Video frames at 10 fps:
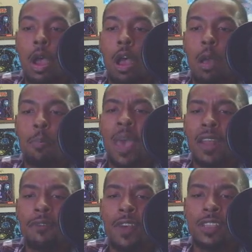
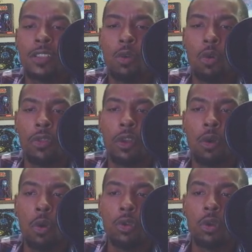manifesting on their
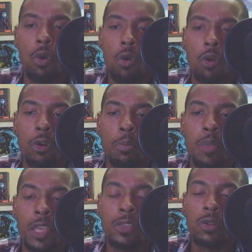own accord
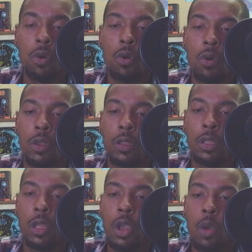based on
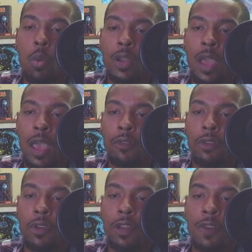
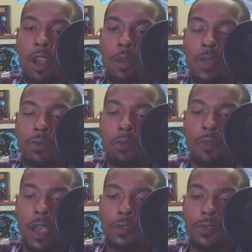whatever environmental
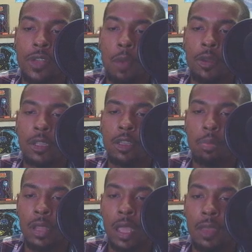factors come into
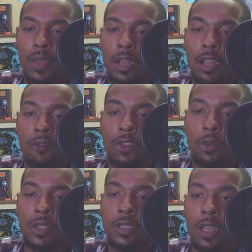play that
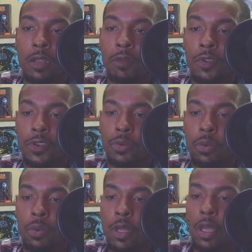influence the individual.
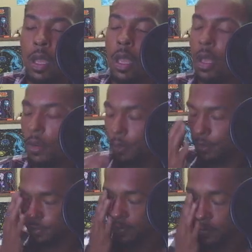
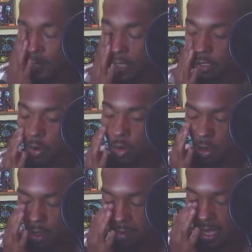So
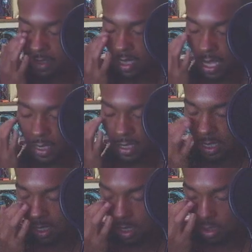going back to
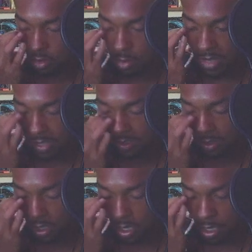identity and going back to
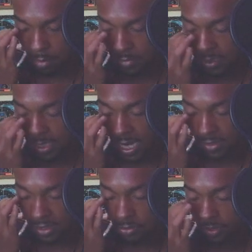the dot
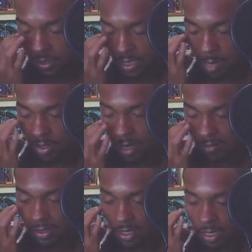that's on the top and
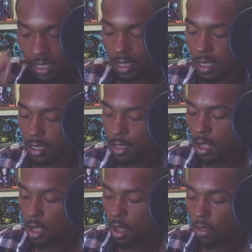everything like that,
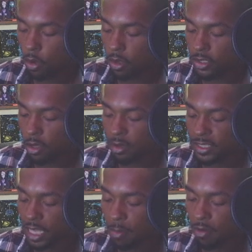thoughts are
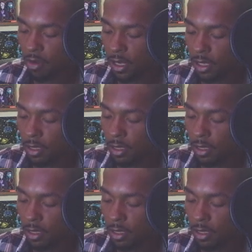separated,